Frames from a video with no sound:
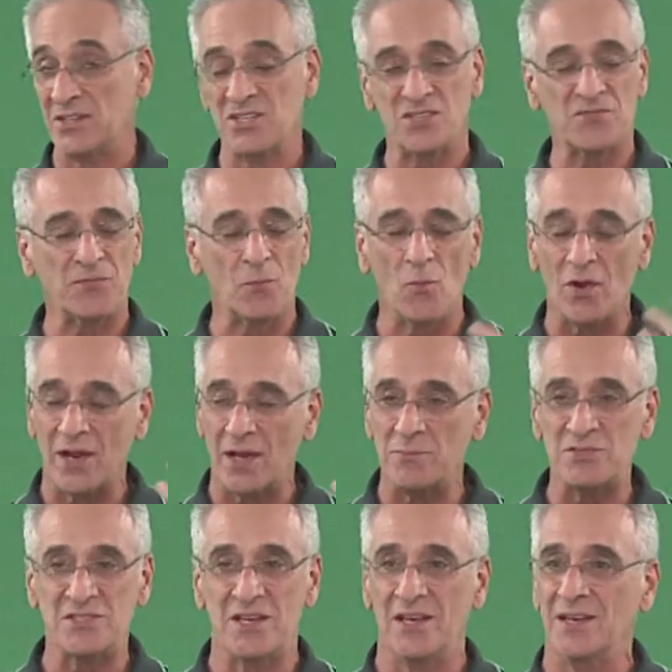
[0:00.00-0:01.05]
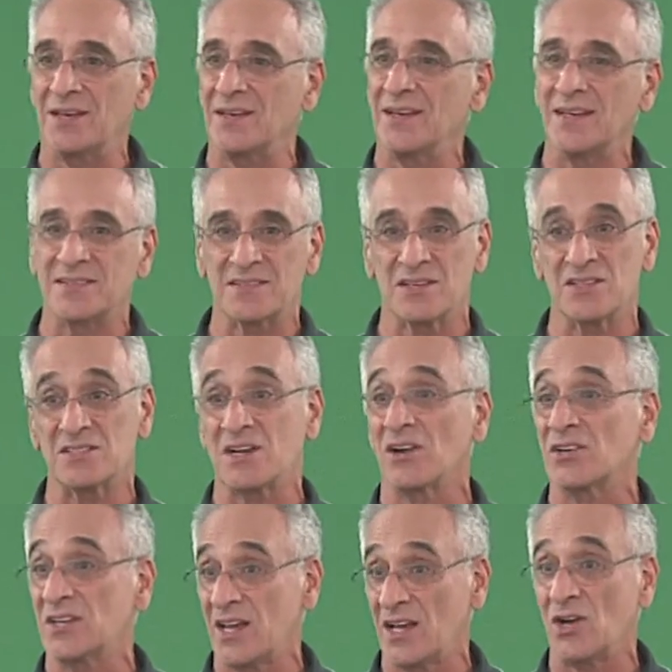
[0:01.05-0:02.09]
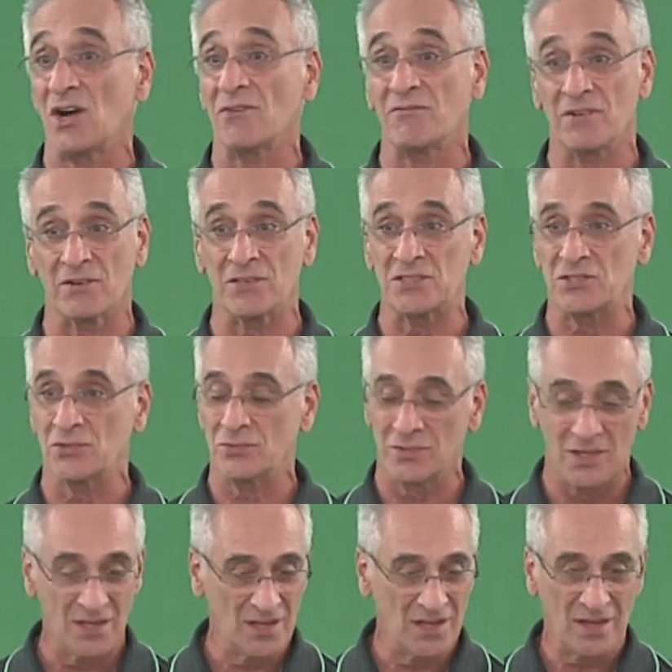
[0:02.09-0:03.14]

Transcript: Just from what I'm seeing, it's going to start to take off very soon.